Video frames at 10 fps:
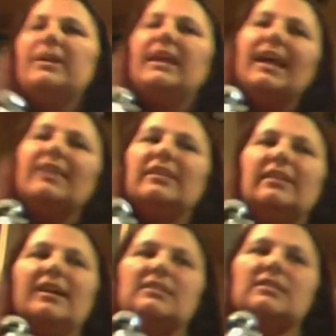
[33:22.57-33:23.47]
But again,
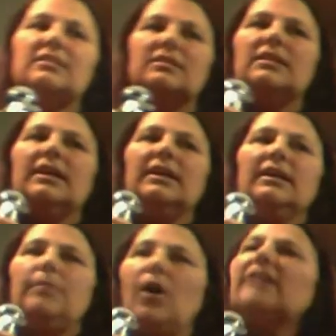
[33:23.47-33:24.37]
guys, this is
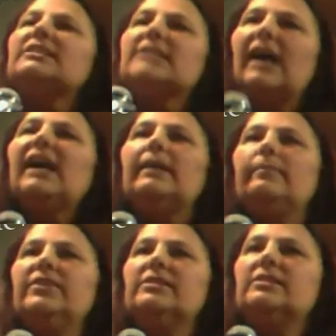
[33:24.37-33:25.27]

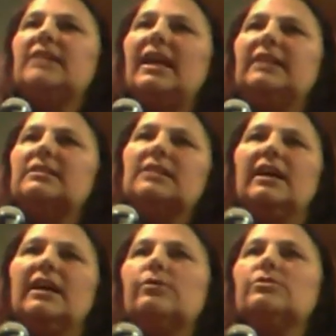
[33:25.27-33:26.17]
part-time. This is 8 to
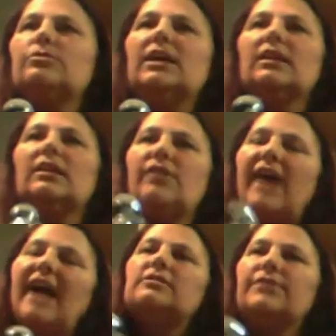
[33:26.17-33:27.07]
10 hours a week in the
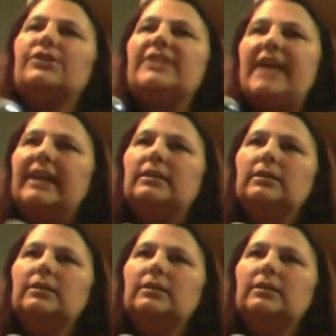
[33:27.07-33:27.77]
cracks of your day.